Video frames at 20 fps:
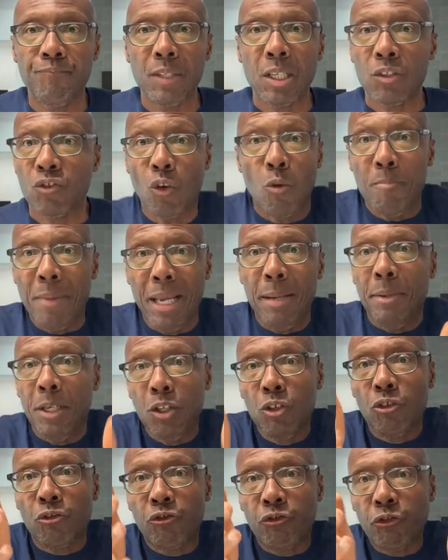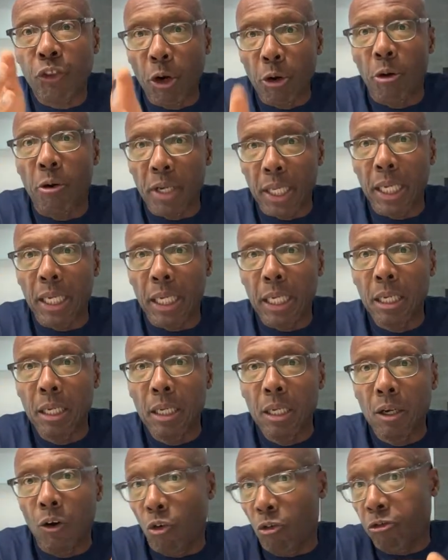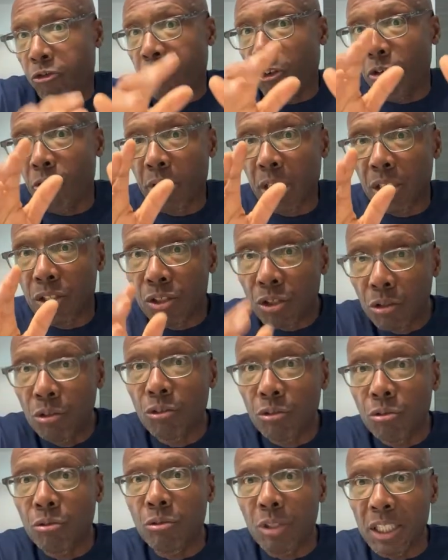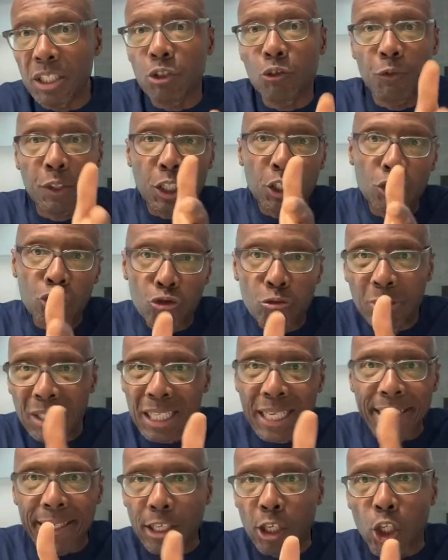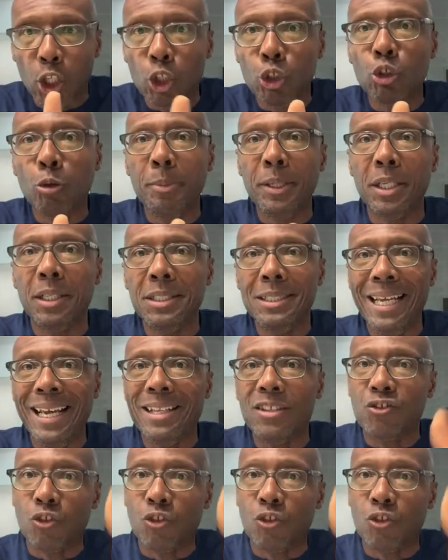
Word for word: So maybe you're 30 or 32 and you've accumulated a little bit of debt.